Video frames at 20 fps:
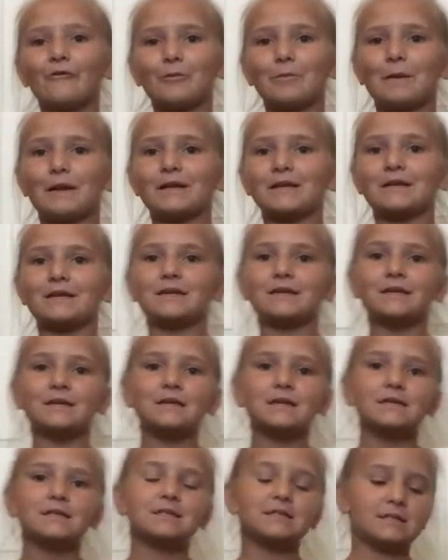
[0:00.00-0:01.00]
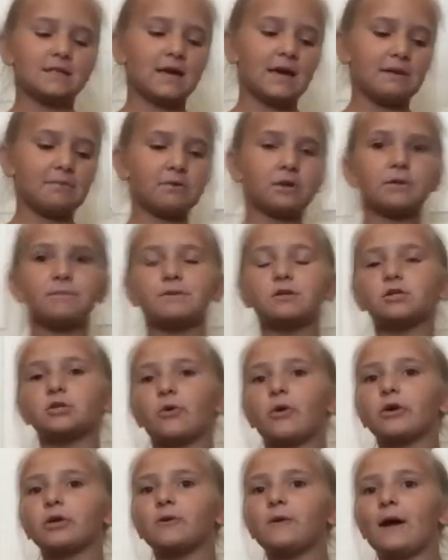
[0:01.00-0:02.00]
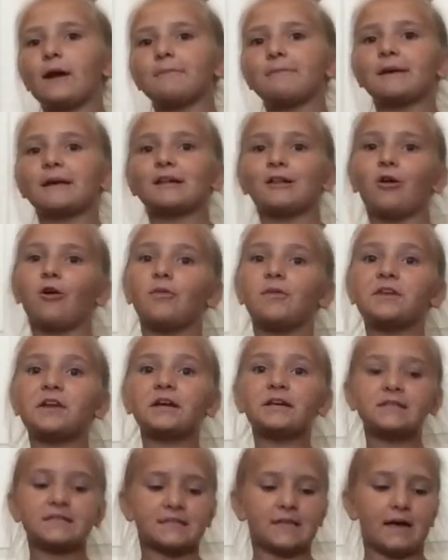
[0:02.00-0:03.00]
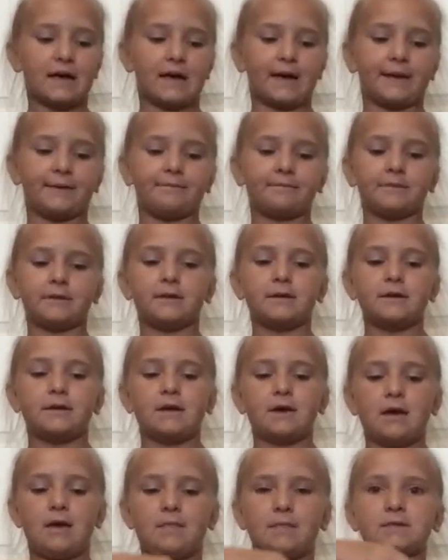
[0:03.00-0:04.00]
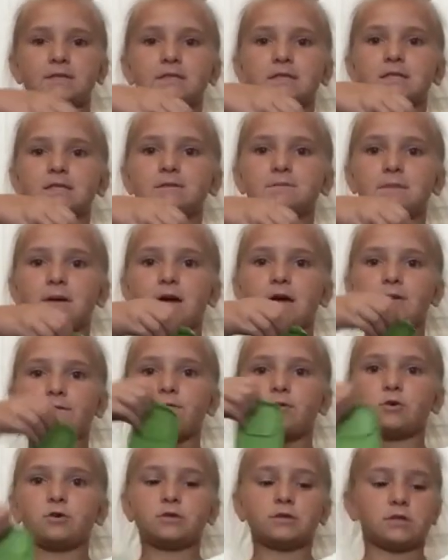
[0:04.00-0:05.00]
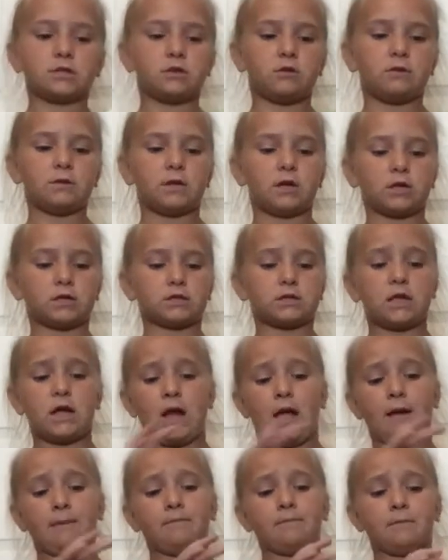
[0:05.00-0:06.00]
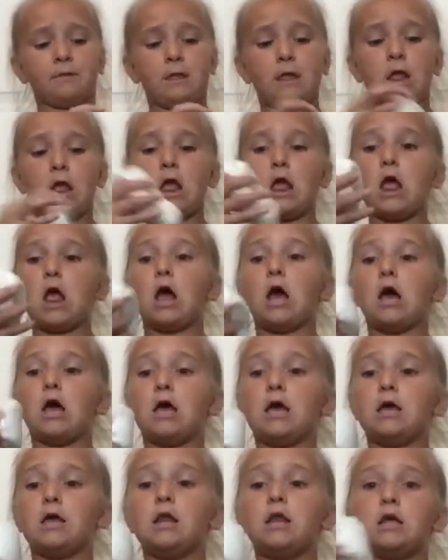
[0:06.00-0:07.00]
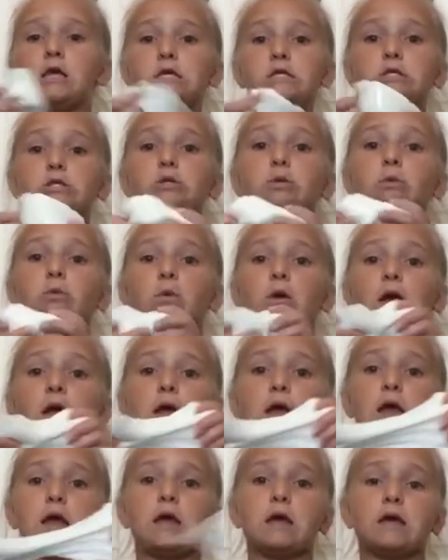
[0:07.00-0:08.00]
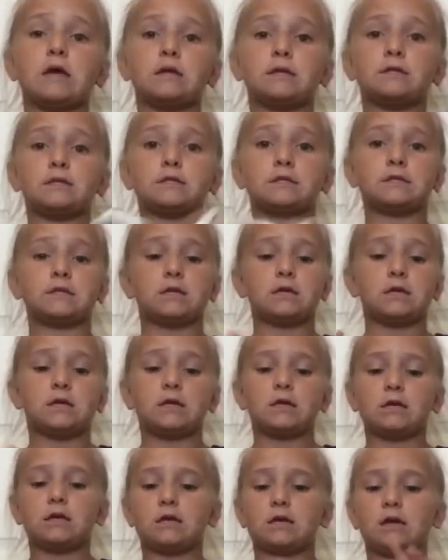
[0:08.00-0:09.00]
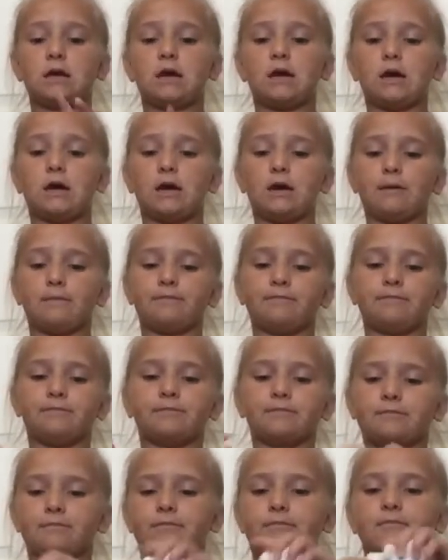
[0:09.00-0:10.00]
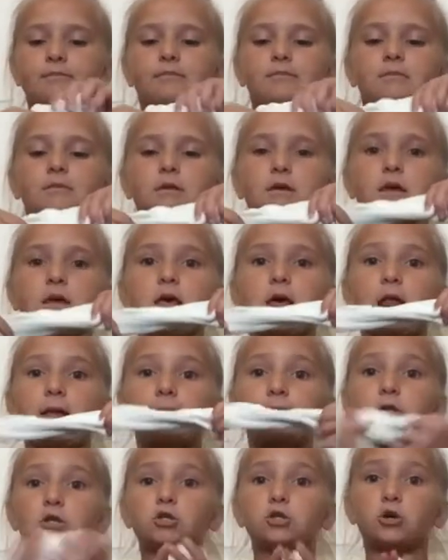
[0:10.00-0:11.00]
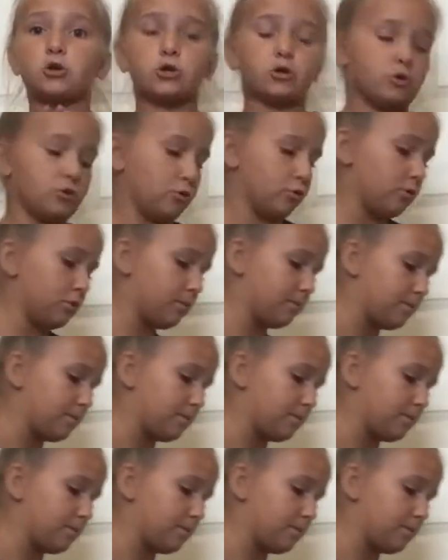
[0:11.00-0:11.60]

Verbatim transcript: everybody. Today I'm going to be showing you how to make glow-in-the-dark slime. And this is my first glow-in-the-dark slime. It is great. Um, and I'm going to show you